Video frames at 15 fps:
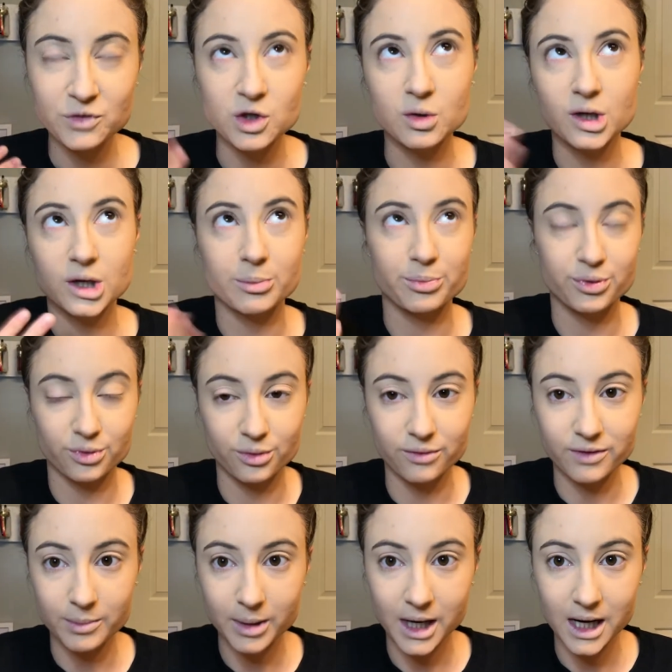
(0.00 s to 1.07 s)
you can
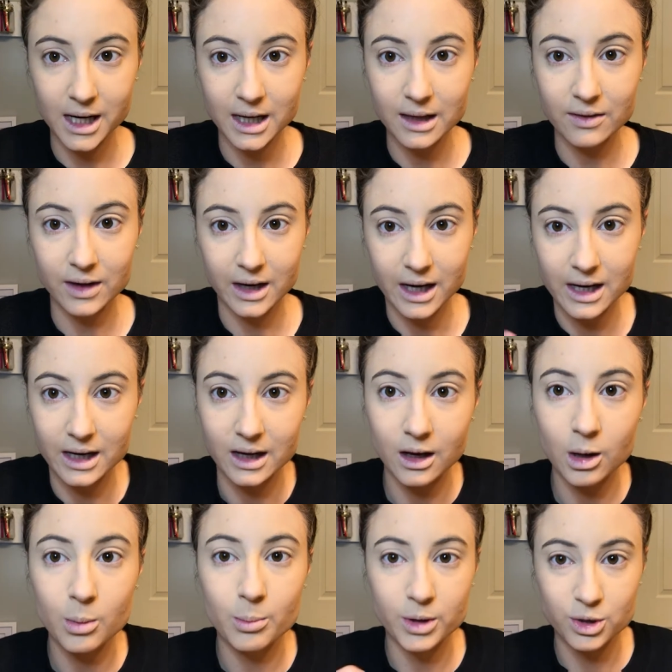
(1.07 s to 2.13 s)
improve upon it like I
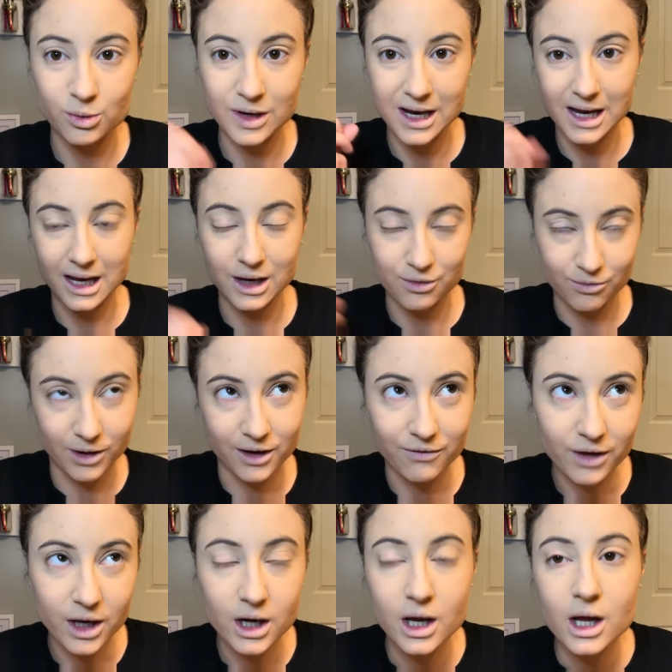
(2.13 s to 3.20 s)
did, but you can't get rid of
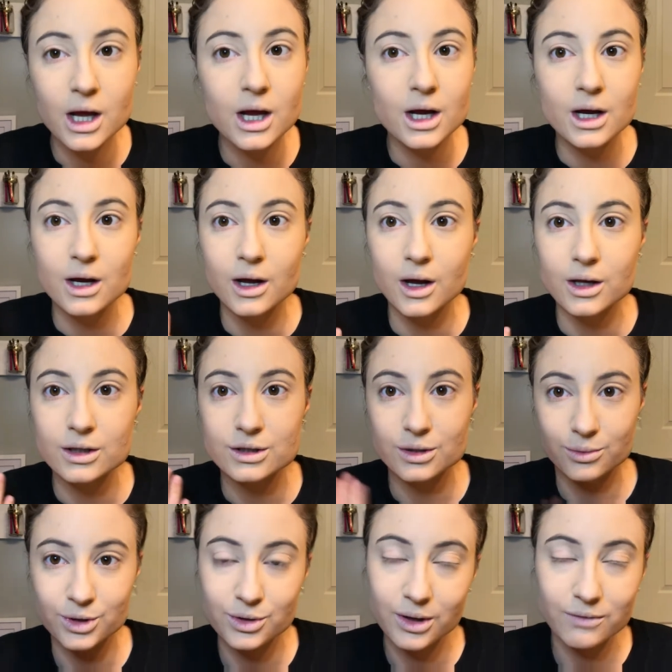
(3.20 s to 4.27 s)
it.
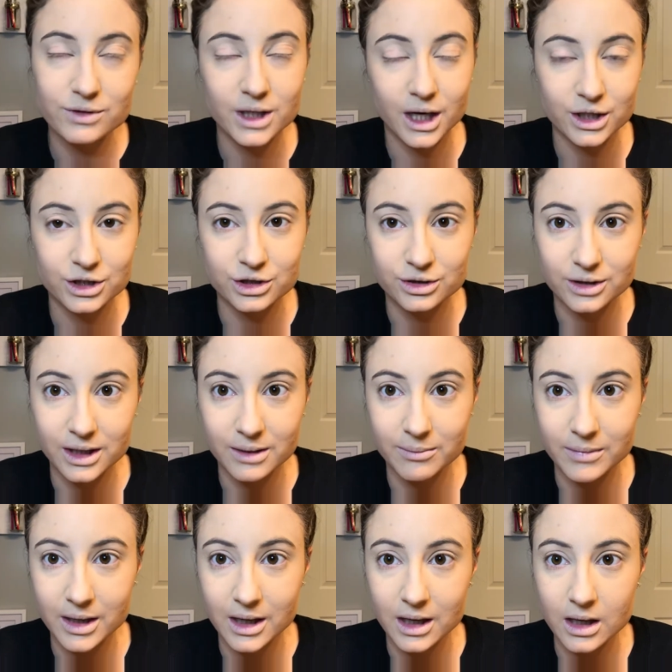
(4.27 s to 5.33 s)
So when you have texture like
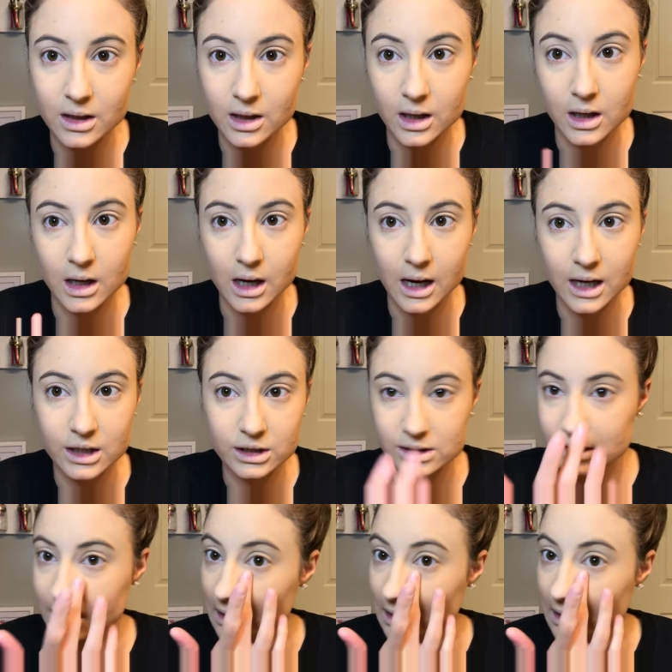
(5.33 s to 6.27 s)
me, like, I just